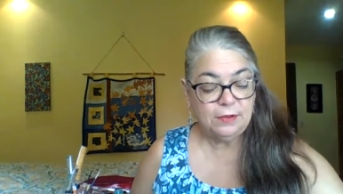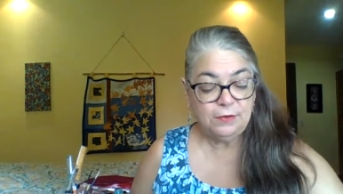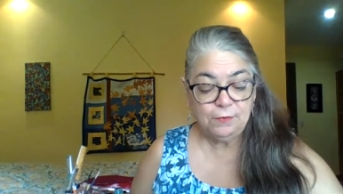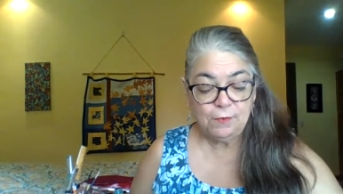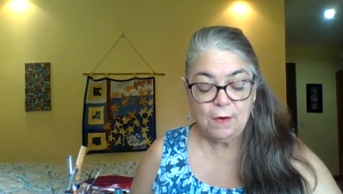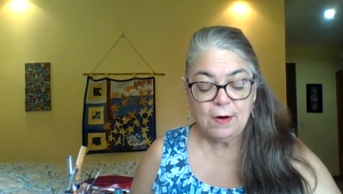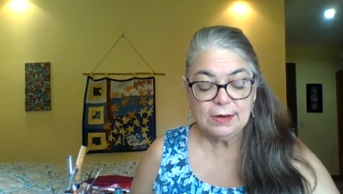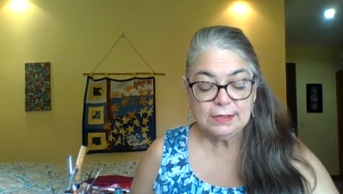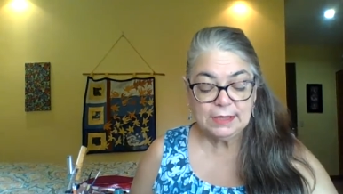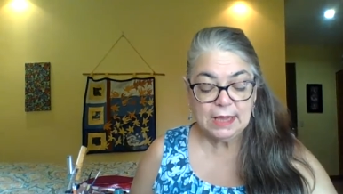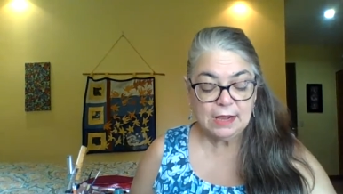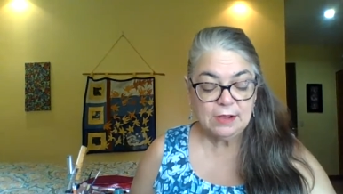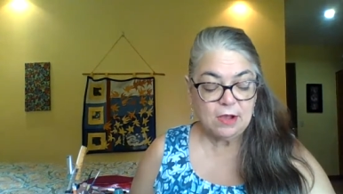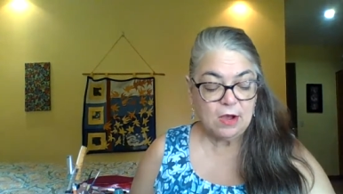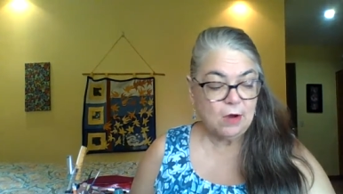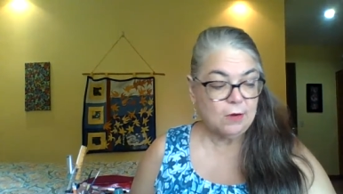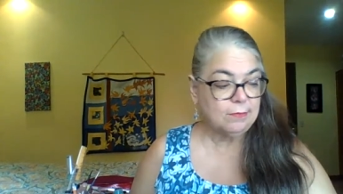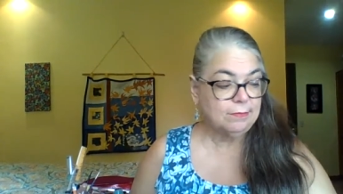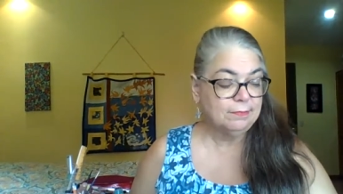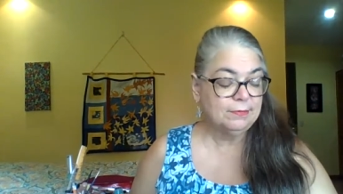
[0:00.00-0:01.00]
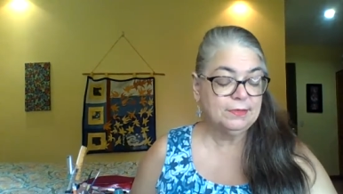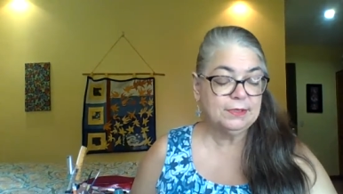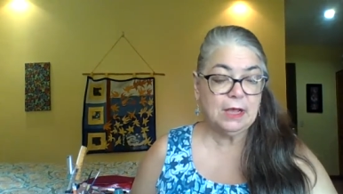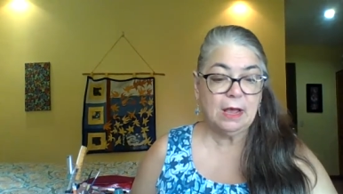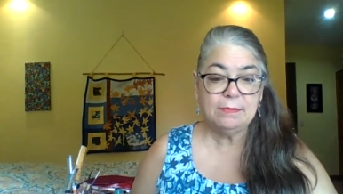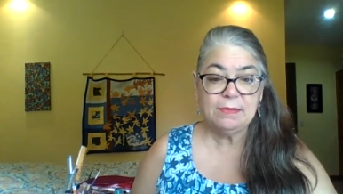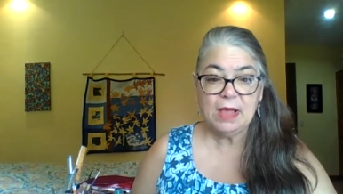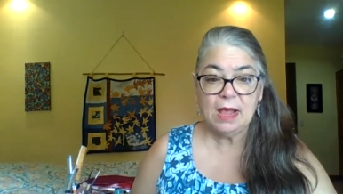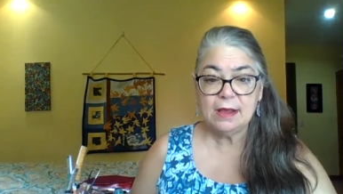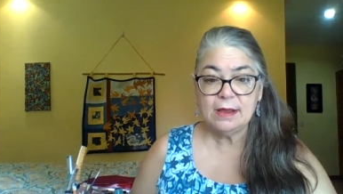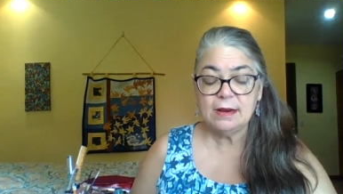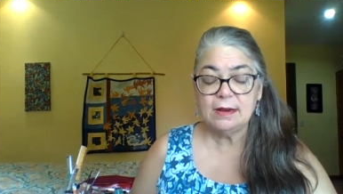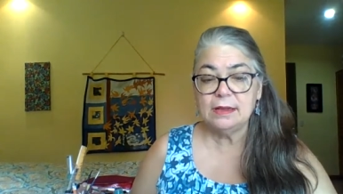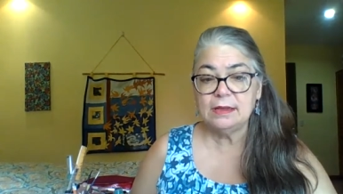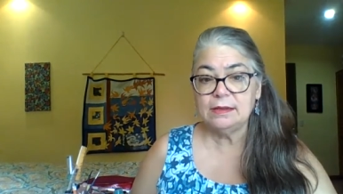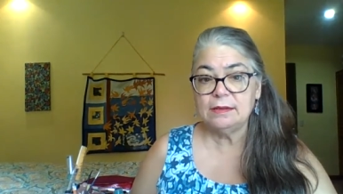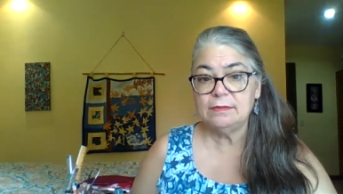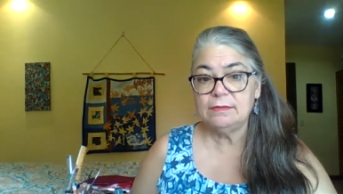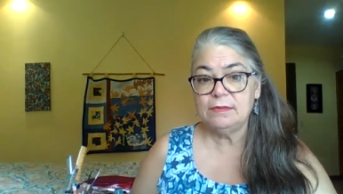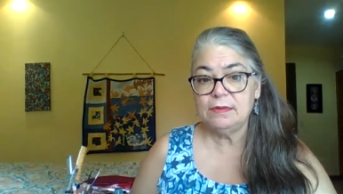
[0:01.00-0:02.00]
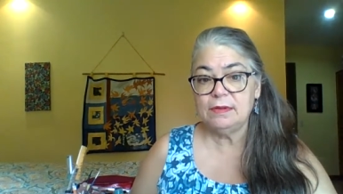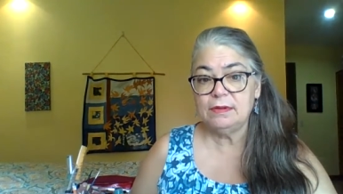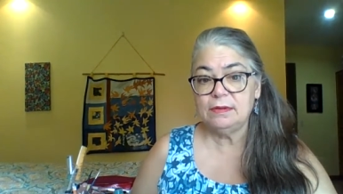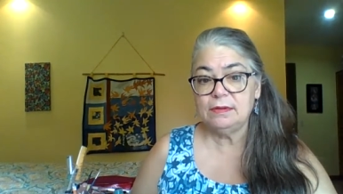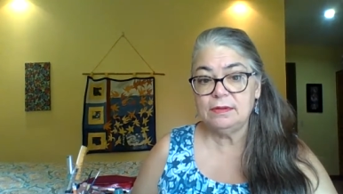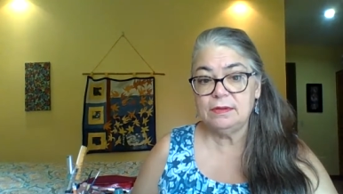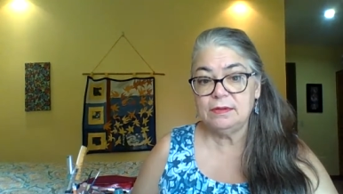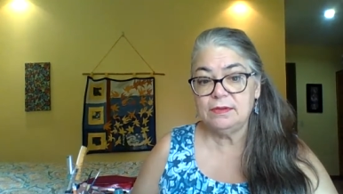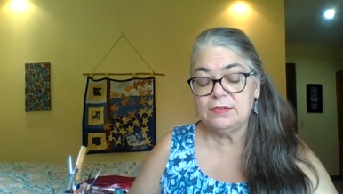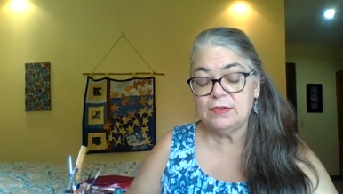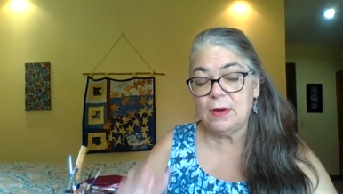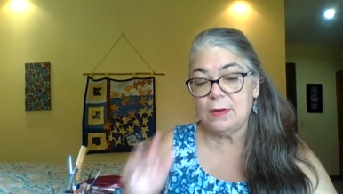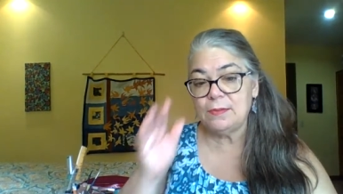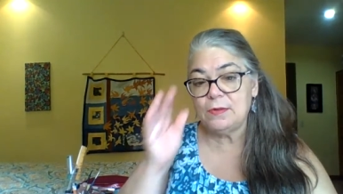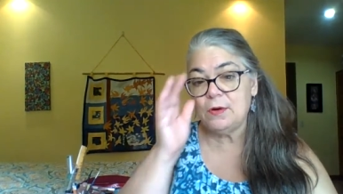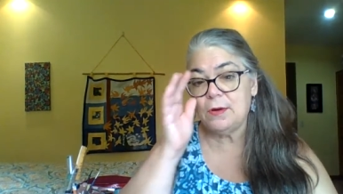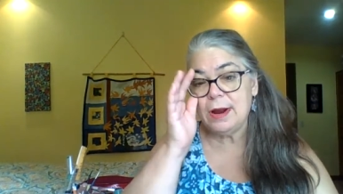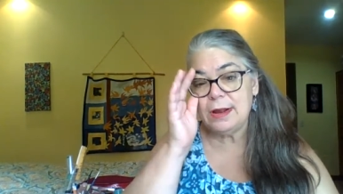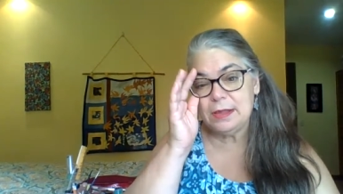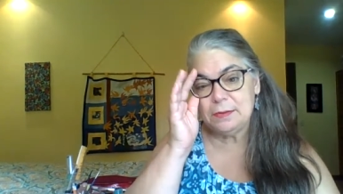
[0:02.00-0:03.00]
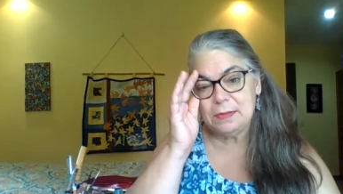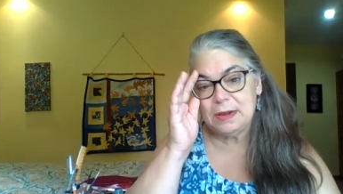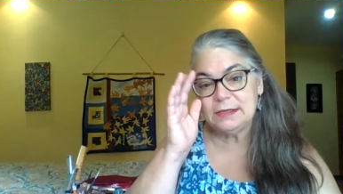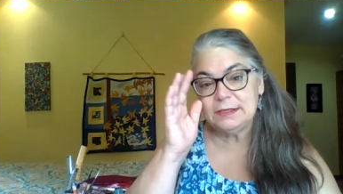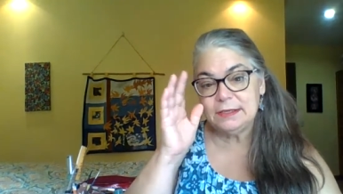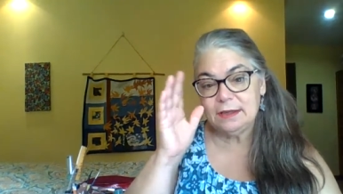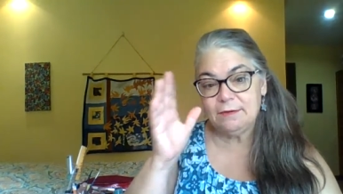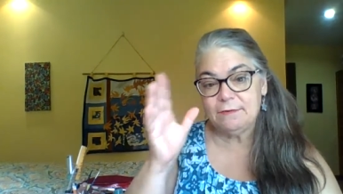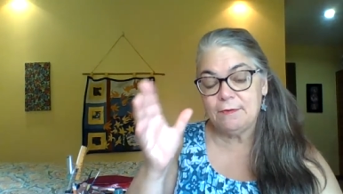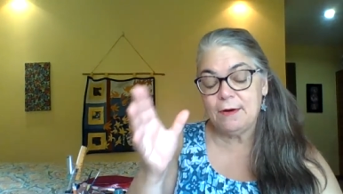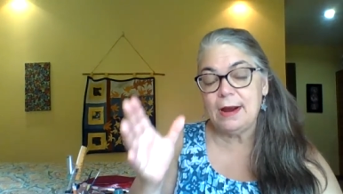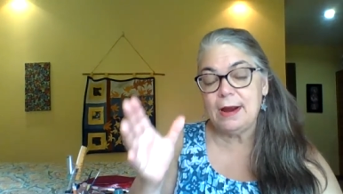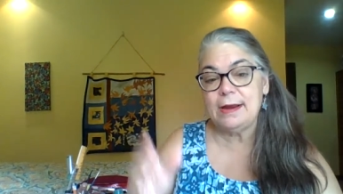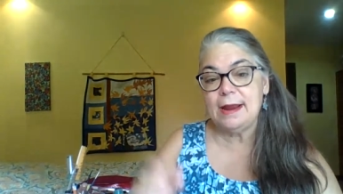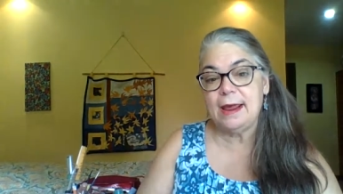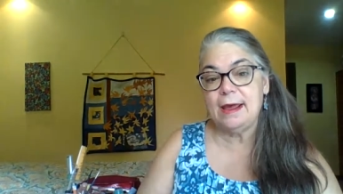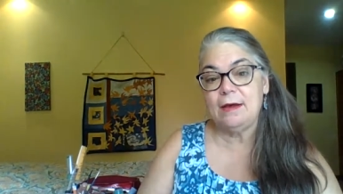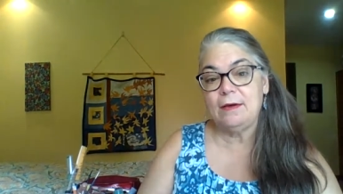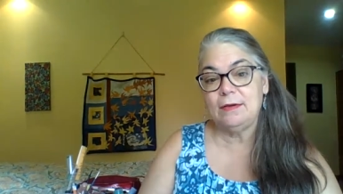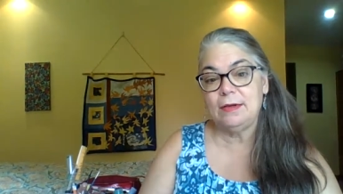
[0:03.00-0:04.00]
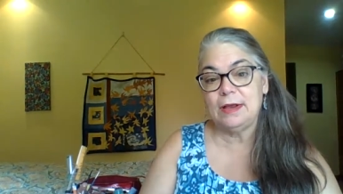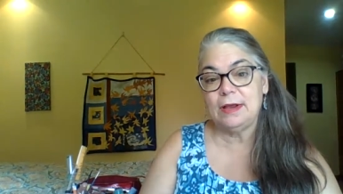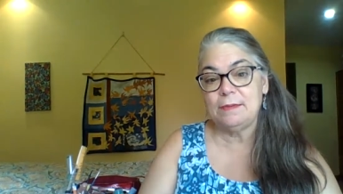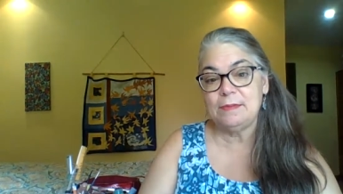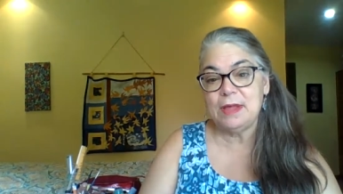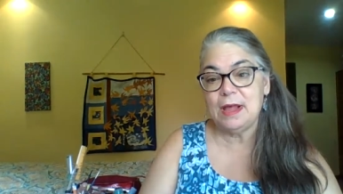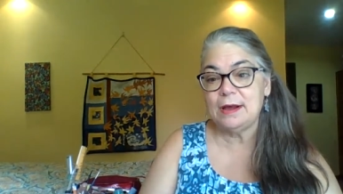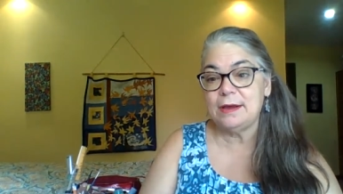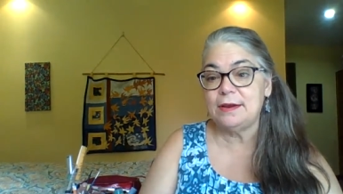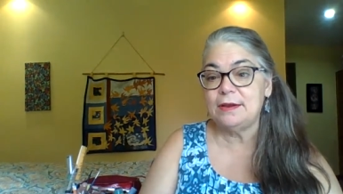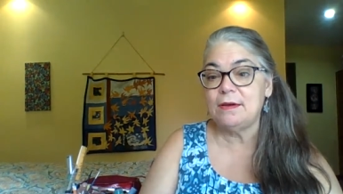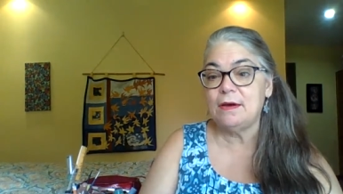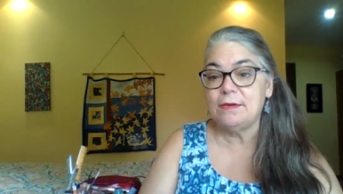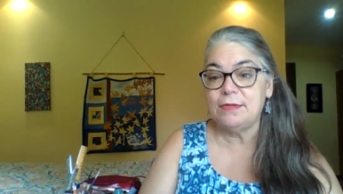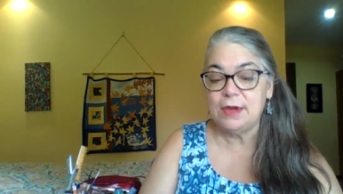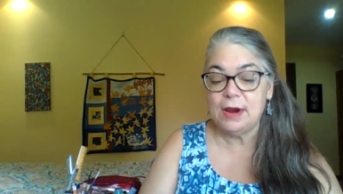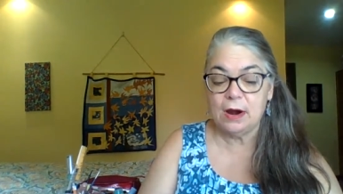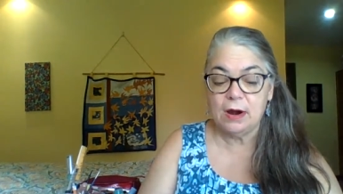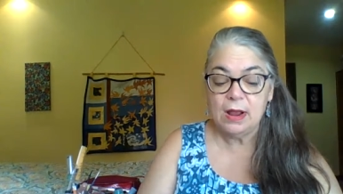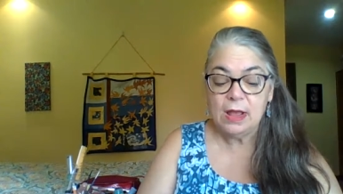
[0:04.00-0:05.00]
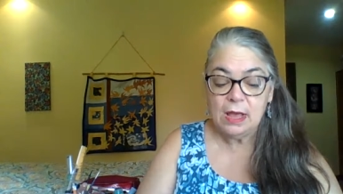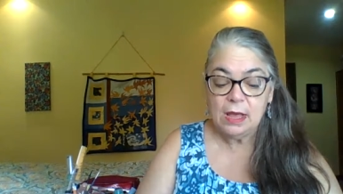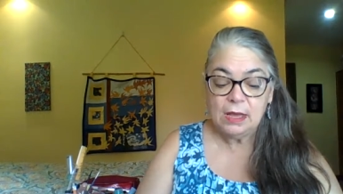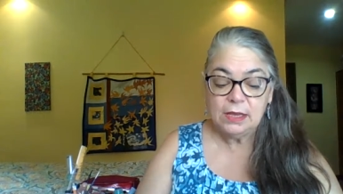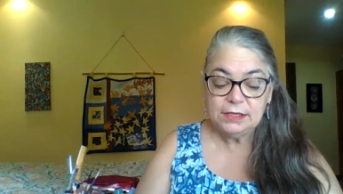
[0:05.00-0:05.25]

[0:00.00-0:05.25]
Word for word: as far as I know. So I'm not going to so I'm correcting myself right now, and I'm not going to go there.